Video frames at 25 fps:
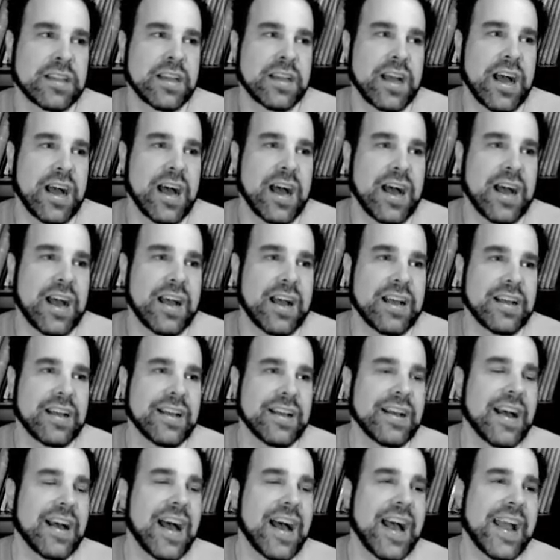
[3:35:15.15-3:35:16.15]
Uh,
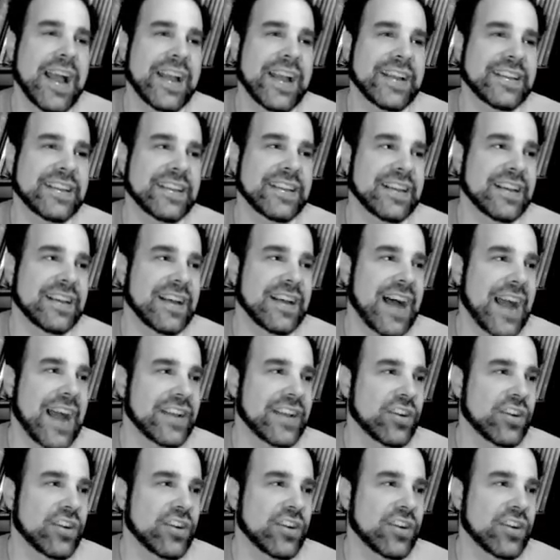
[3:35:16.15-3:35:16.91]
I I